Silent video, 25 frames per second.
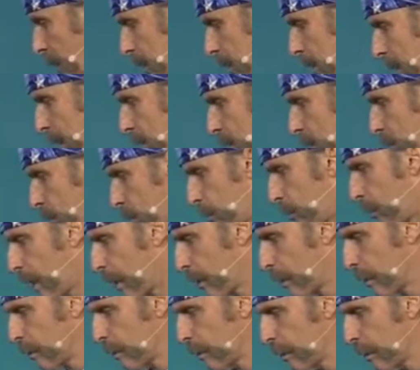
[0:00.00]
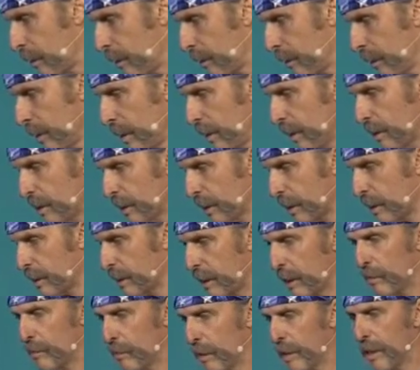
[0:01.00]
presidential director in
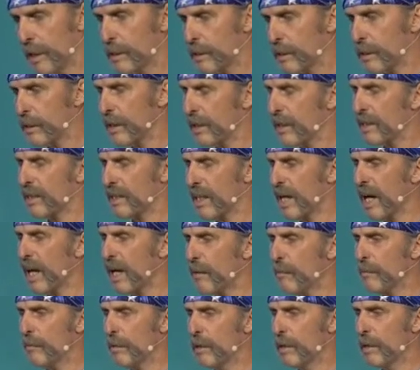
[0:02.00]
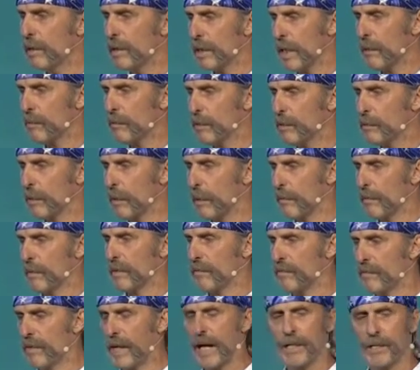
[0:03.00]
16 weeks. And at the time, that was
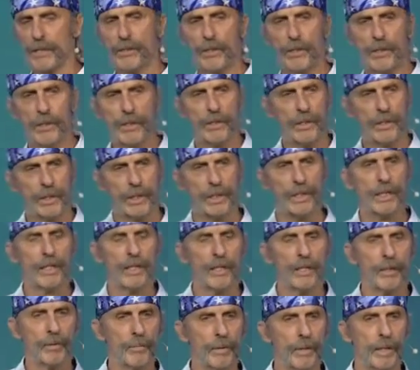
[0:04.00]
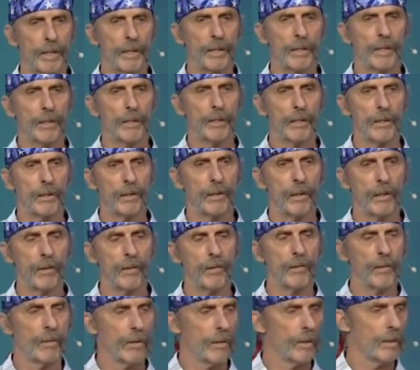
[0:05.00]
probably the fastest that it had been, you
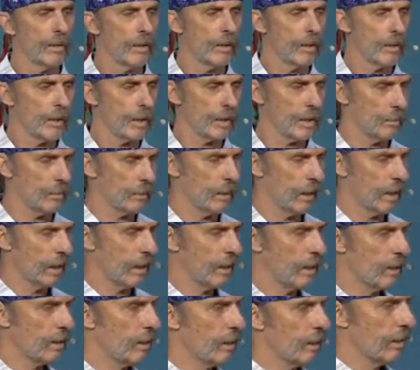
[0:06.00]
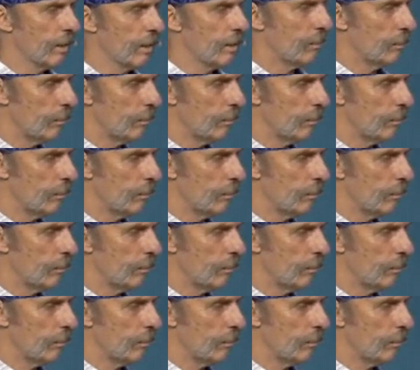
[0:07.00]
know, on the planet.